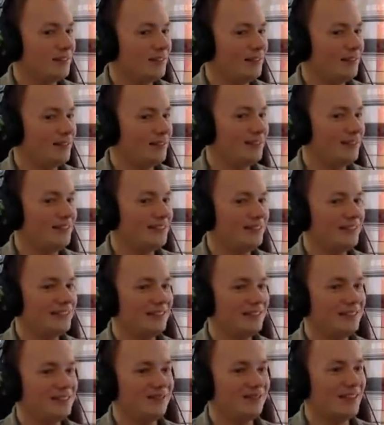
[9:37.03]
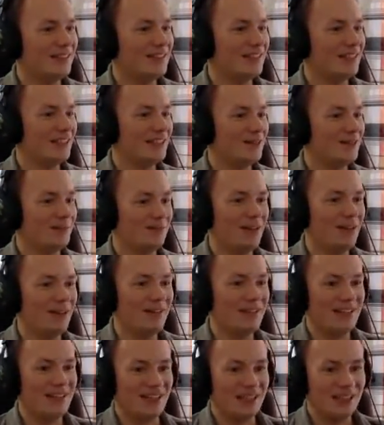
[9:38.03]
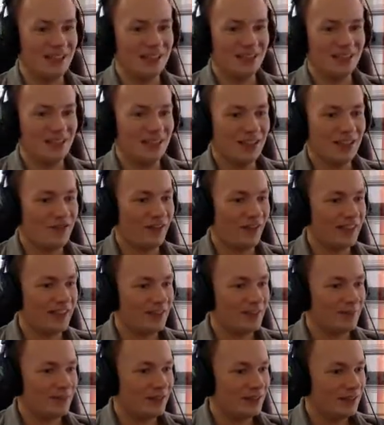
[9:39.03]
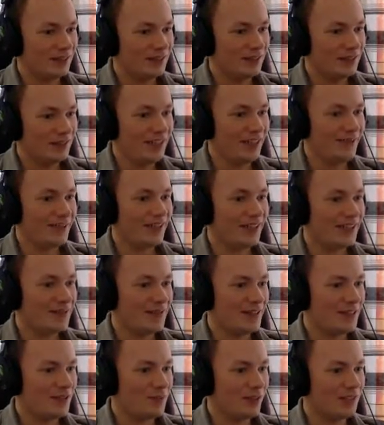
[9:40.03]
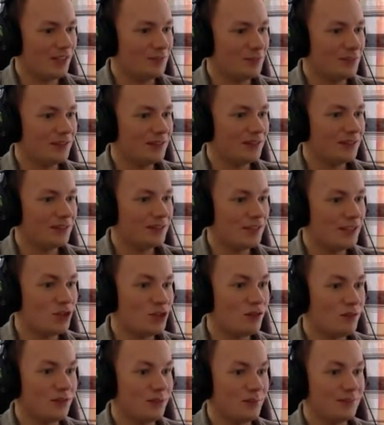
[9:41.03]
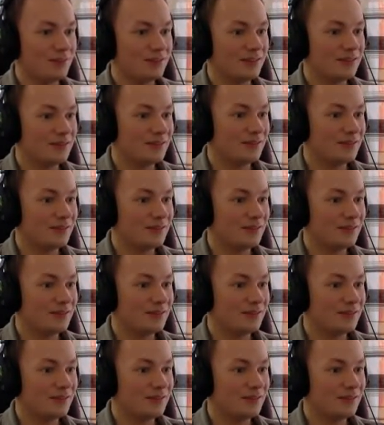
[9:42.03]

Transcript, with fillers: Go on. Where's the last one? Where is he? Let's find him. There he is. There's one of them. There's two of them.